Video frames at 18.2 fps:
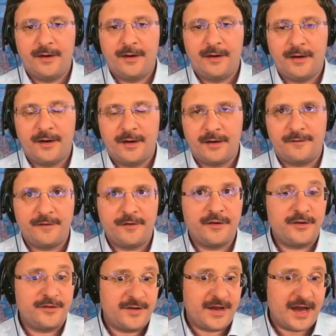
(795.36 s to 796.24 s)
And of
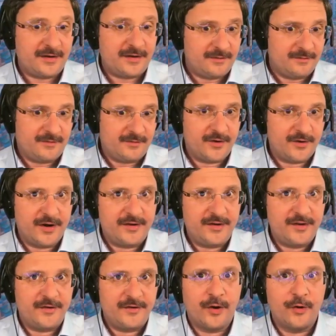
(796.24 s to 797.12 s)
course, that
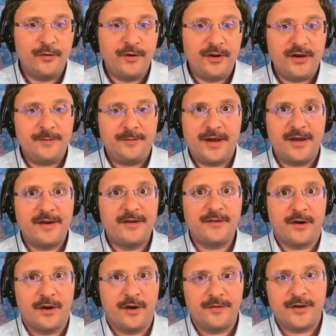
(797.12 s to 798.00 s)
criterion only
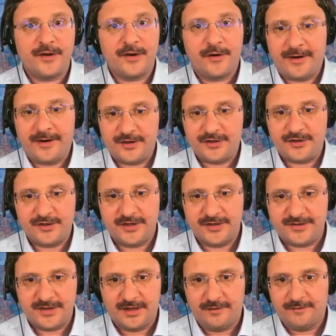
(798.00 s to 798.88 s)
depends on the direction
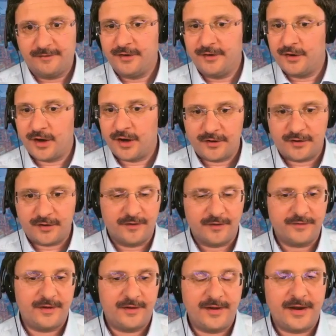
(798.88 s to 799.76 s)
itself and not
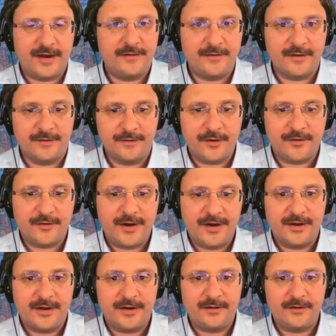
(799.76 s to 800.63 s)
on the length of the
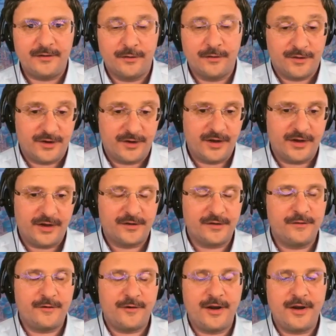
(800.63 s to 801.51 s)
gradient or the
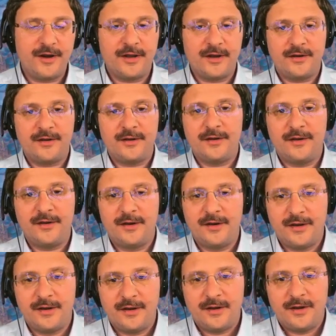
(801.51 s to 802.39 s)
negative gradient.
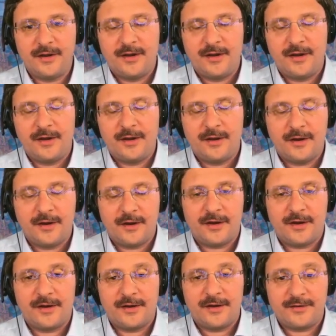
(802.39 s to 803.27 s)

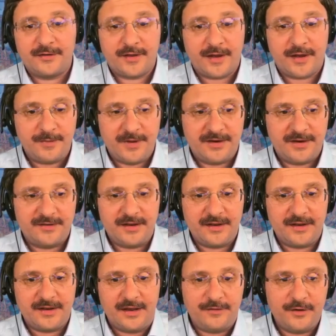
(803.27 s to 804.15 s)
So that means
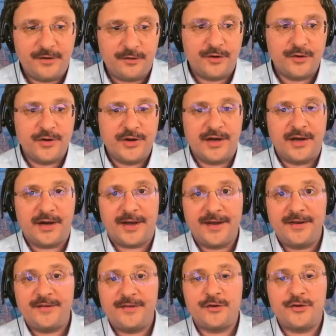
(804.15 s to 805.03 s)
if you do in
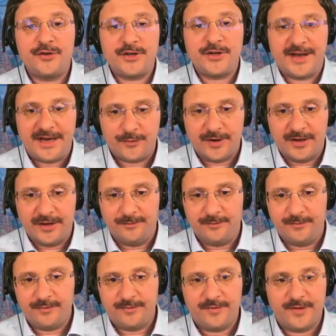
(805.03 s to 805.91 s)
line search anyway,
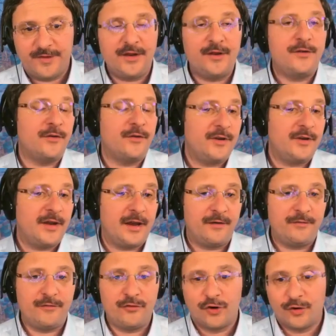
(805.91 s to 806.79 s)
then you don't
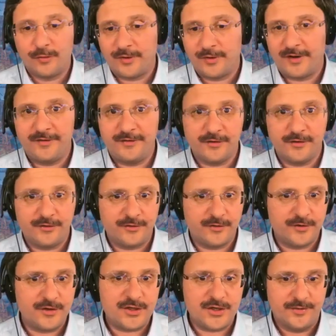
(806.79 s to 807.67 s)
have to normalize your
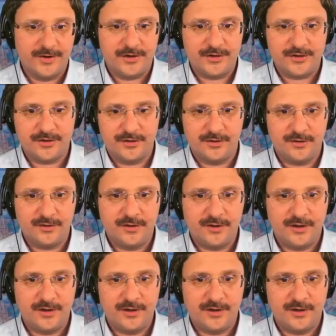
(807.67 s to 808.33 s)
search direction.